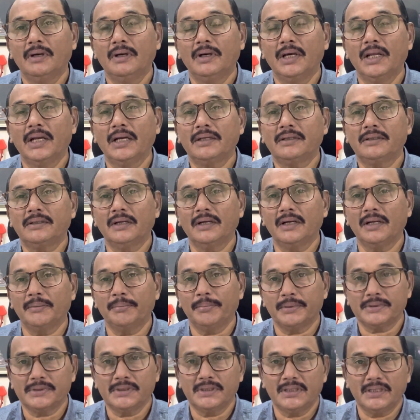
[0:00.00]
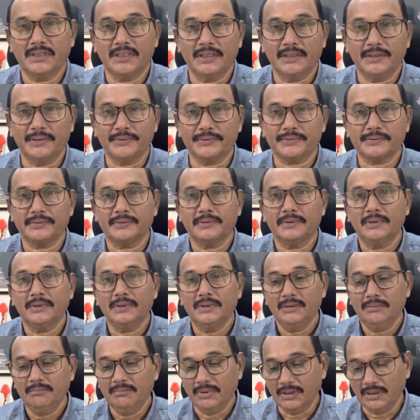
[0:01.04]
elected representatives,
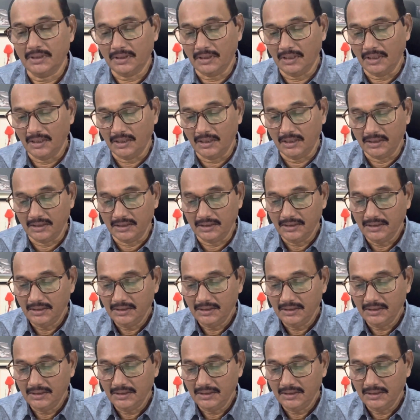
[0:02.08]
particularly